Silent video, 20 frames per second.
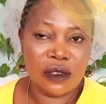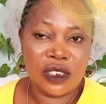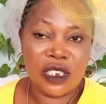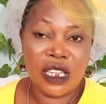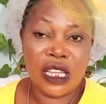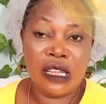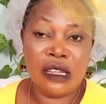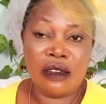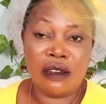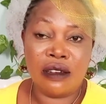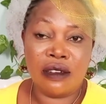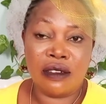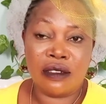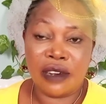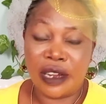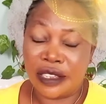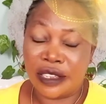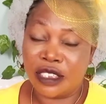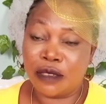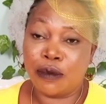The
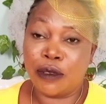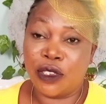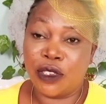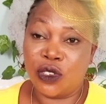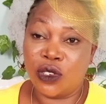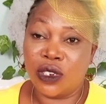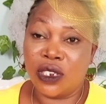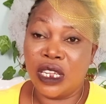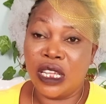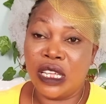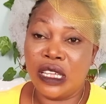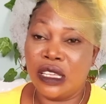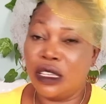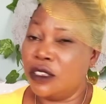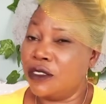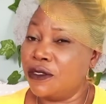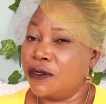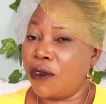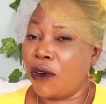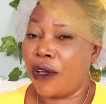recipe today
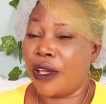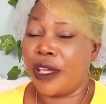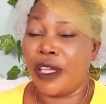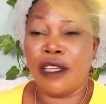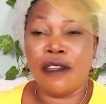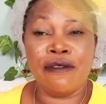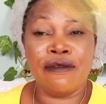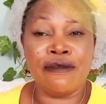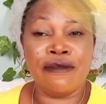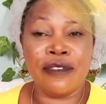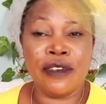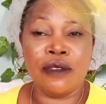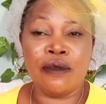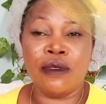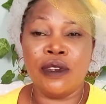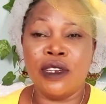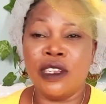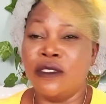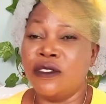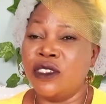is for every
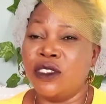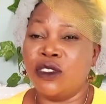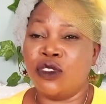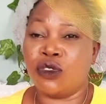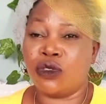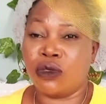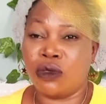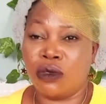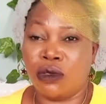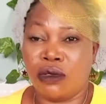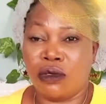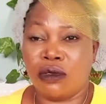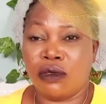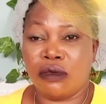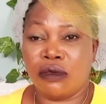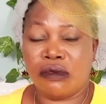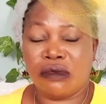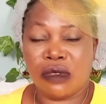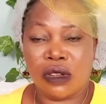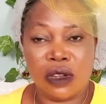living soul
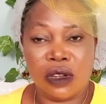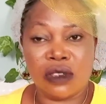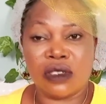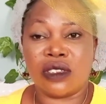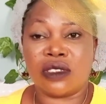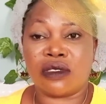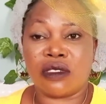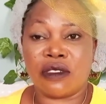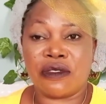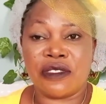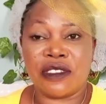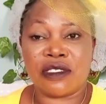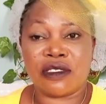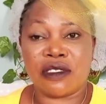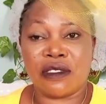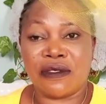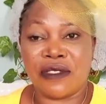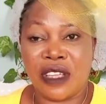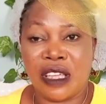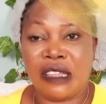on the surface
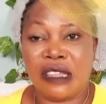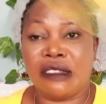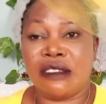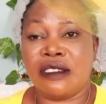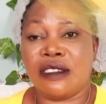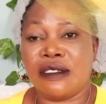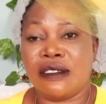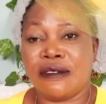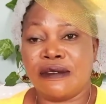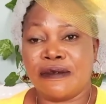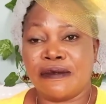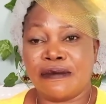of earth.